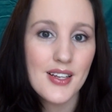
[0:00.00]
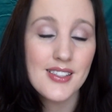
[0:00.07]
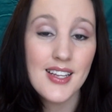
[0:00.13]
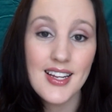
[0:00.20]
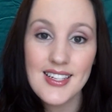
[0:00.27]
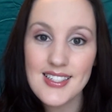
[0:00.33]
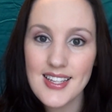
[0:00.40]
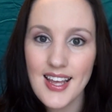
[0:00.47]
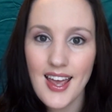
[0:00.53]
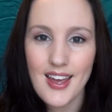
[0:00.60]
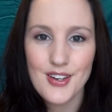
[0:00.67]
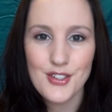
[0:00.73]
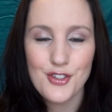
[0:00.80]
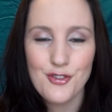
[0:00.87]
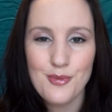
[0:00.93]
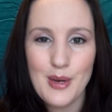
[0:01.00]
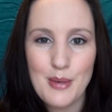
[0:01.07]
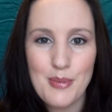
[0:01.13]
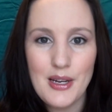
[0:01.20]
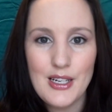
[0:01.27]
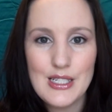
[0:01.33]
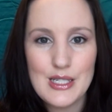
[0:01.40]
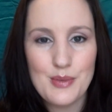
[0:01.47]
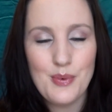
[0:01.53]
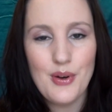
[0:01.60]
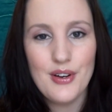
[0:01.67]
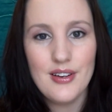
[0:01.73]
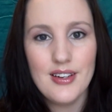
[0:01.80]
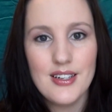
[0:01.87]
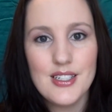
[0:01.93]
So that's the end of my Bella
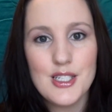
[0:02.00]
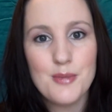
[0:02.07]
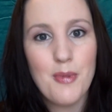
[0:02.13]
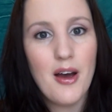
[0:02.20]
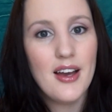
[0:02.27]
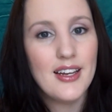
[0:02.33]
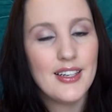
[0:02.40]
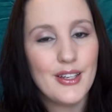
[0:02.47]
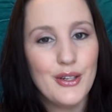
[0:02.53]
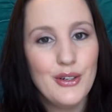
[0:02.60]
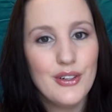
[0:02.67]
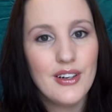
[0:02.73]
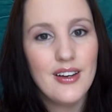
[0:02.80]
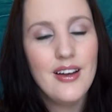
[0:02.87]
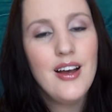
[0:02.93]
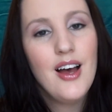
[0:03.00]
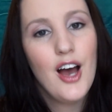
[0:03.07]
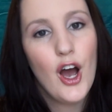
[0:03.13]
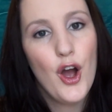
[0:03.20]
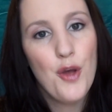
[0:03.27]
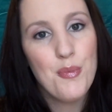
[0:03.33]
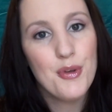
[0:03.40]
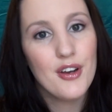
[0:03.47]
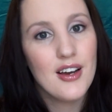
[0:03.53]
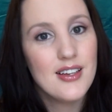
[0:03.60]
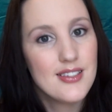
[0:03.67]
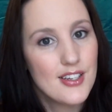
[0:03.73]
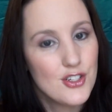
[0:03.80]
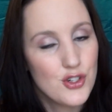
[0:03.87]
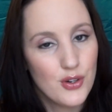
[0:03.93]
Swan inspired look. I hope you
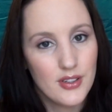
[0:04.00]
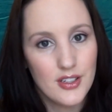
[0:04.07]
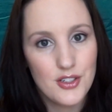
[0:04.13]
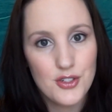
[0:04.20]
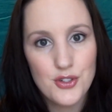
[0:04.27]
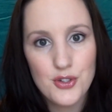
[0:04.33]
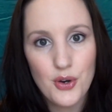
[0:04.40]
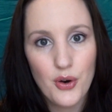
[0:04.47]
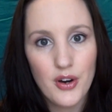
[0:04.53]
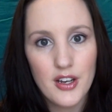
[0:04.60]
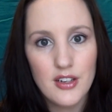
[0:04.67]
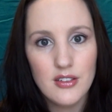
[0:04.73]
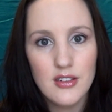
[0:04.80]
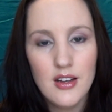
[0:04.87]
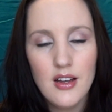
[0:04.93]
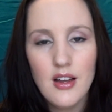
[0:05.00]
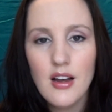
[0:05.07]
guys enjoyed the tutorial.